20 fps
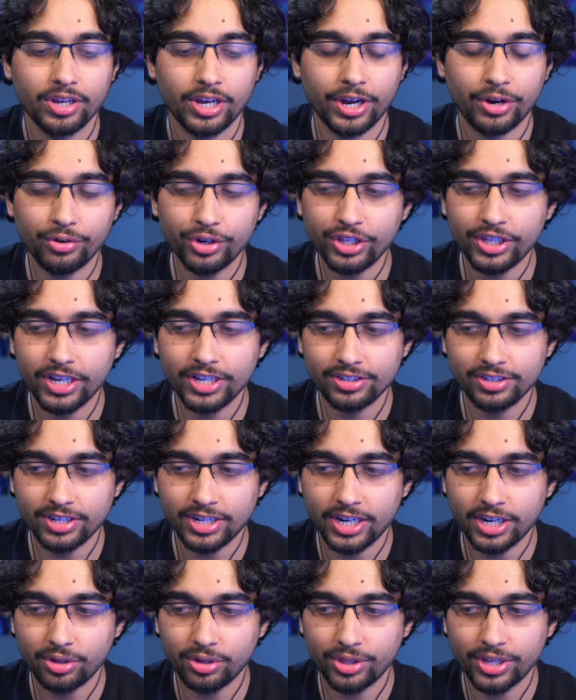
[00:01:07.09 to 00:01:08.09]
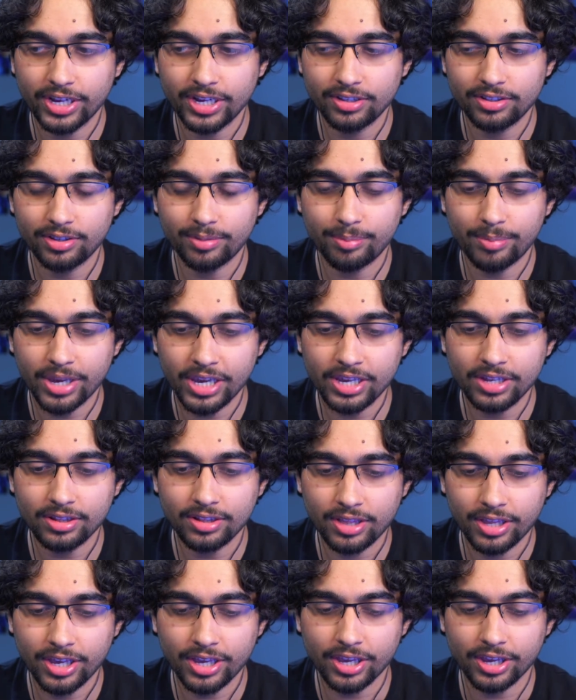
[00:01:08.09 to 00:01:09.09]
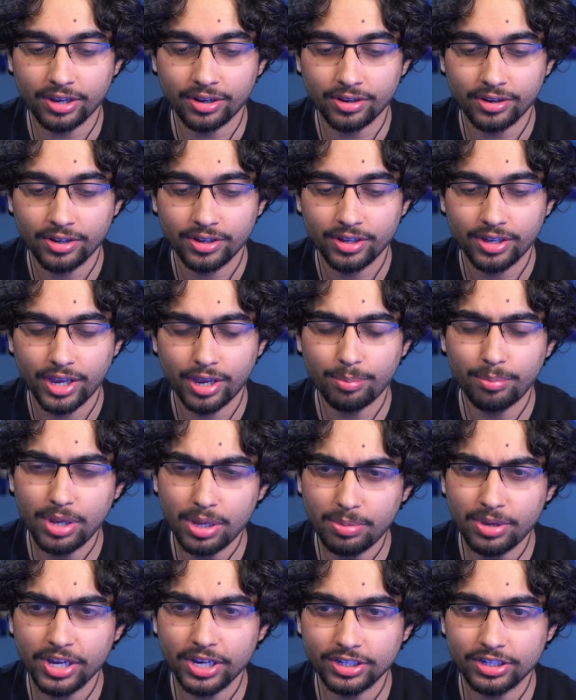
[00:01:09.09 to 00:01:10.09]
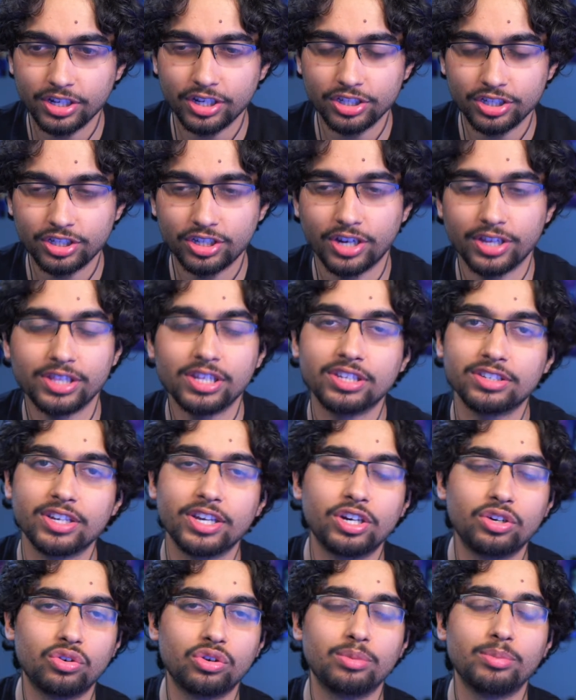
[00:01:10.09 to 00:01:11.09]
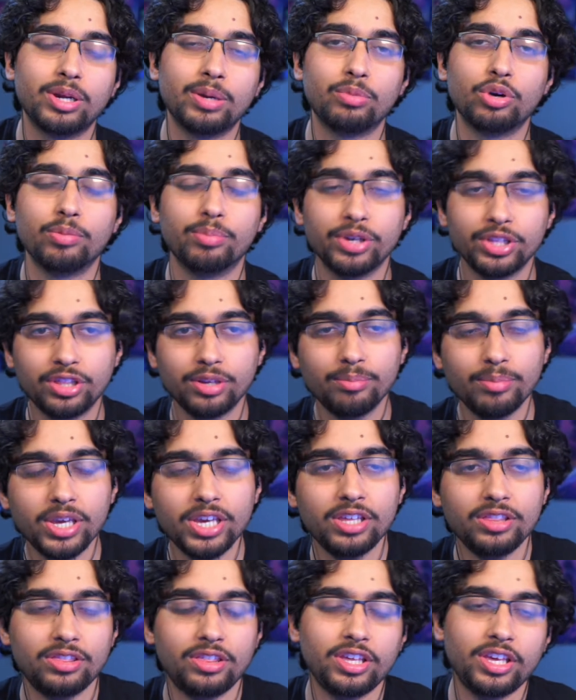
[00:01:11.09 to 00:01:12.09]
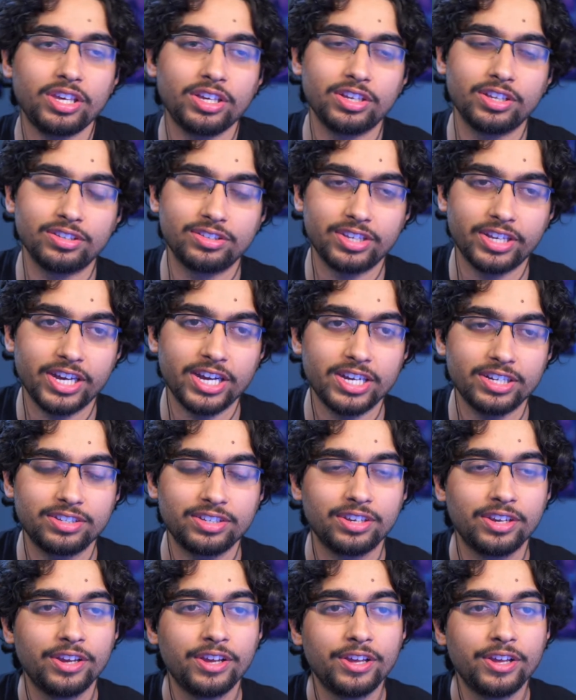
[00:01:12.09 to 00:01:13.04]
I realize now that the main thing, and maybe I touched on this, I don't remember, but the main thing is that